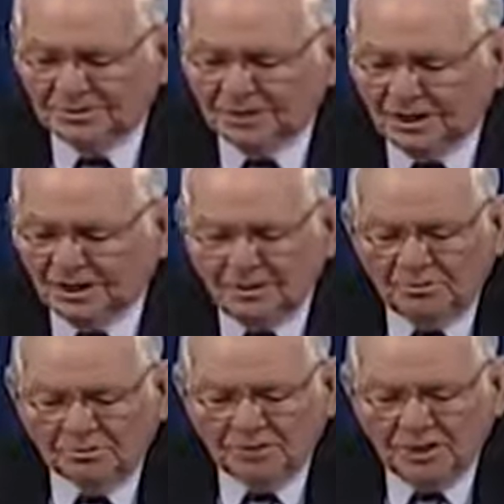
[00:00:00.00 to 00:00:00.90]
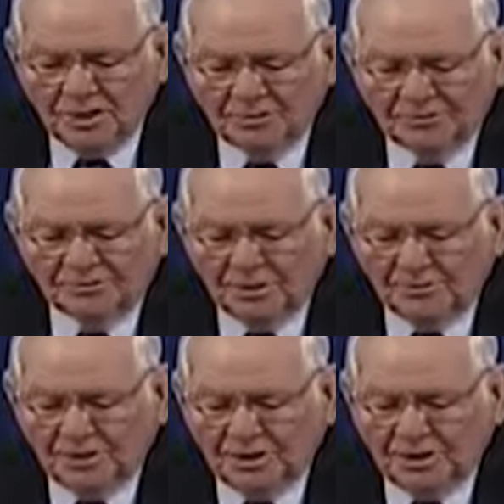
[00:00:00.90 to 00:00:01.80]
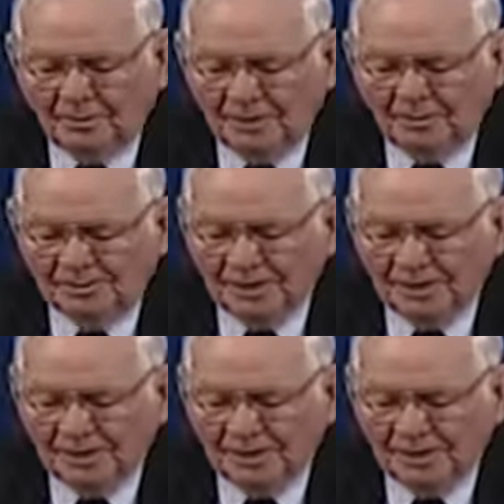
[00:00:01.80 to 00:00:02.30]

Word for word: stuck on drugs so terrible.